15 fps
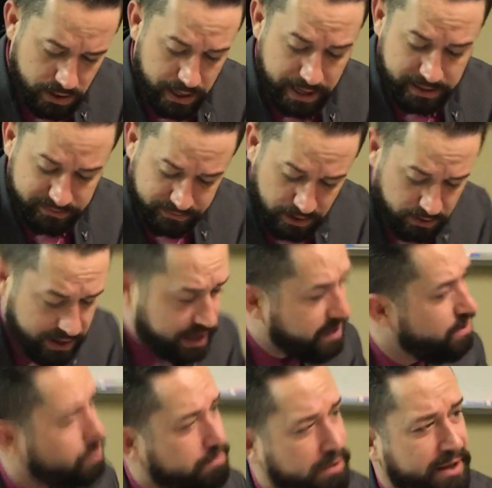Next, okay, you
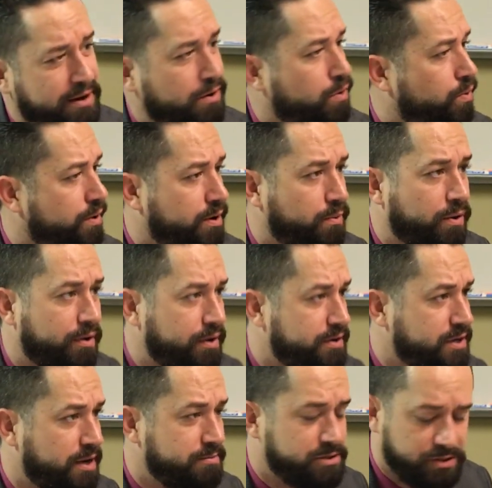don't plan on going anywhere
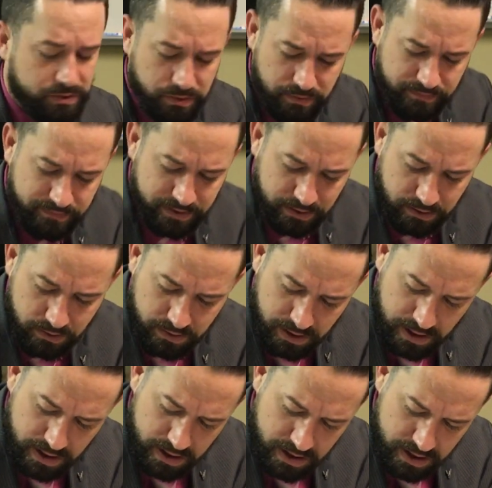anytime soon, Phil. Okay,